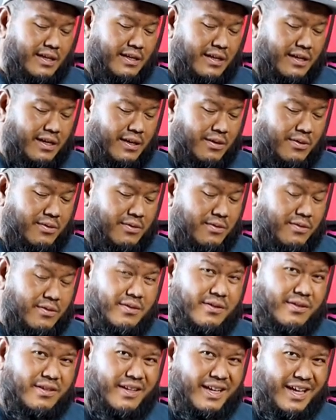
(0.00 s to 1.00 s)
Now,
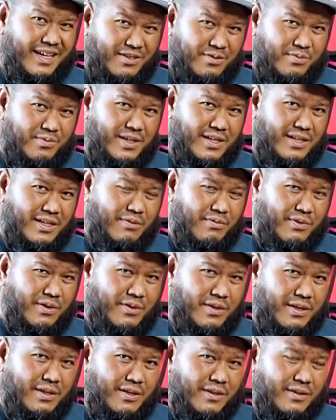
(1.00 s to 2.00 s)
the next one that we're
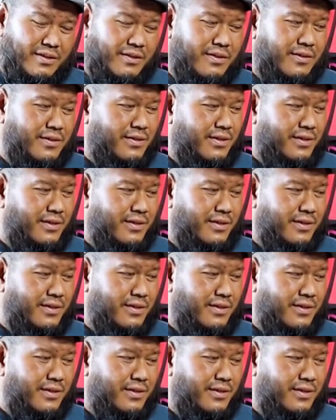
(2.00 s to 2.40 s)
gonna